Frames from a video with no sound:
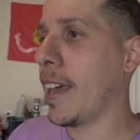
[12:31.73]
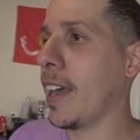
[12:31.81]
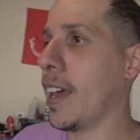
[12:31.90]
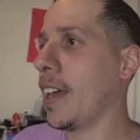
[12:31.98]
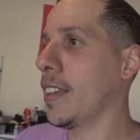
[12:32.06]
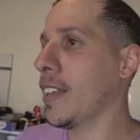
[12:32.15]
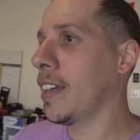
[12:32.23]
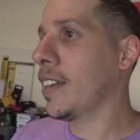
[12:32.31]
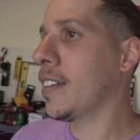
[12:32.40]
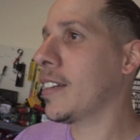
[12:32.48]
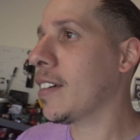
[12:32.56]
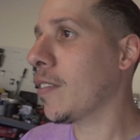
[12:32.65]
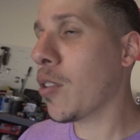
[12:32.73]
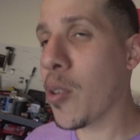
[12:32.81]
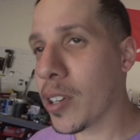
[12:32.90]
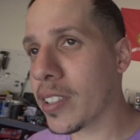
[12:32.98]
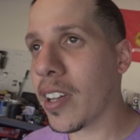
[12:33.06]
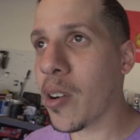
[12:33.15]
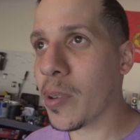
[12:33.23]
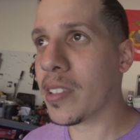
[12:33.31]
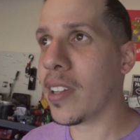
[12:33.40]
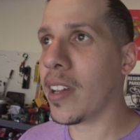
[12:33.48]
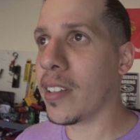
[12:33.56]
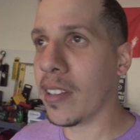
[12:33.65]
And then of course I always
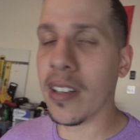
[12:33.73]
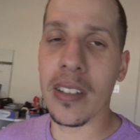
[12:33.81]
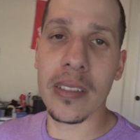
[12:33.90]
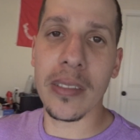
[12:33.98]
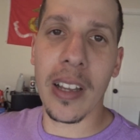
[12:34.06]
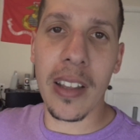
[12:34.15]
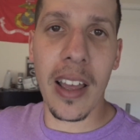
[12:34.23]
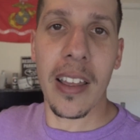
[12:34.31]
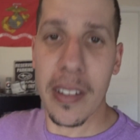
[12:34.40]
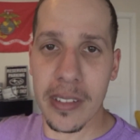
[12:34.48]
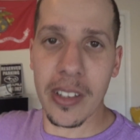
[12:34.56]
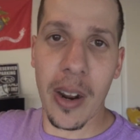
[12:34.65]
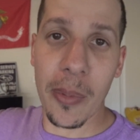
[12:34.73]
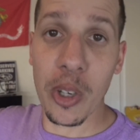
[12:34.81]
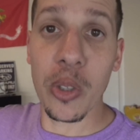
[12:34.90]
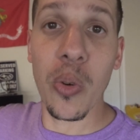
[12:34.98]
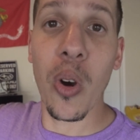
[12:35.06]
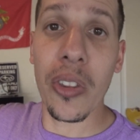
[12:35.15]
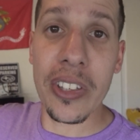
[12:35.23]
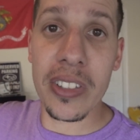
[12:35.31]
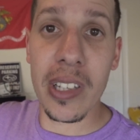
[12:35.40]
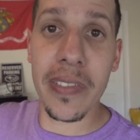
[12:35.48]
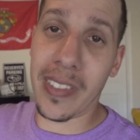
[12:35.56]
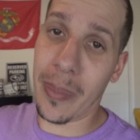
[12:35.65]
said, you know, I'm gonna do all this
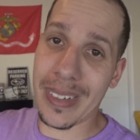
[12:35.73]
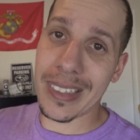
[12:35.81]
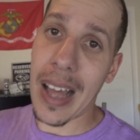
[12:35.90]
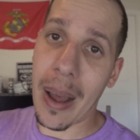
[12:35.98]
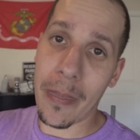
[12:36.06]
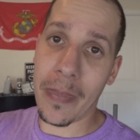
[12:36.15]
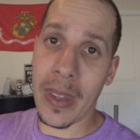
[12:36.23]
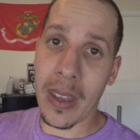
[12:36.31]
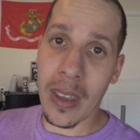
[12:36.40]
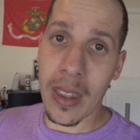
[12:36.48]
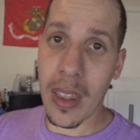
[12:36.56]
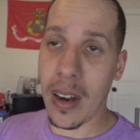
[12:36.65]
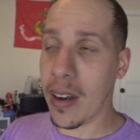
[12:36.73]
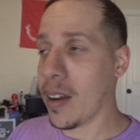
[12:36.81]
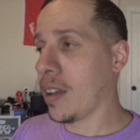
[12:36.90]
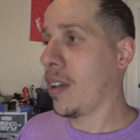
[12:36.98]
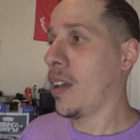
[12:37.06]
stuff and I'm gonna stop there.